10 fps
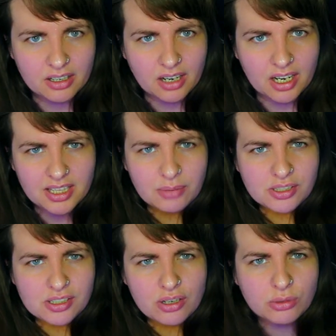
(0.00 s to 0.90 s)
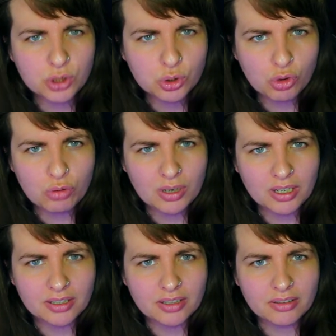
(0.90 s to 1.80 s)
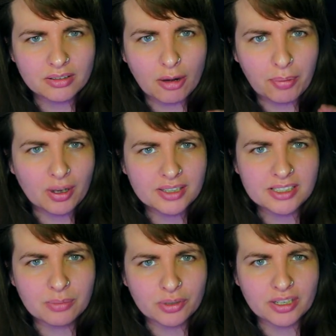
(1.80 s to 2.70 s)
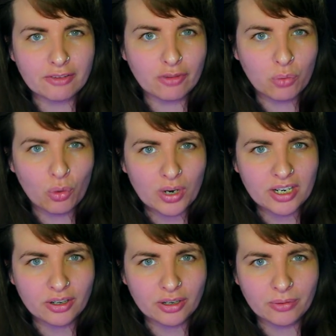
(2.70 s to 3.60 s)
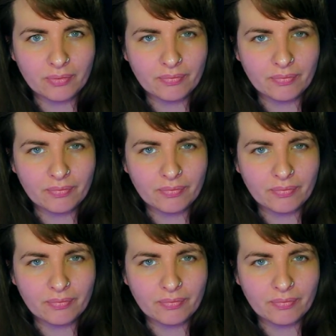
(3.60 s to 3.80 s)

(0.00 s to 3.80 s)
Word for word: and there was no trauma applied to the body from what we know.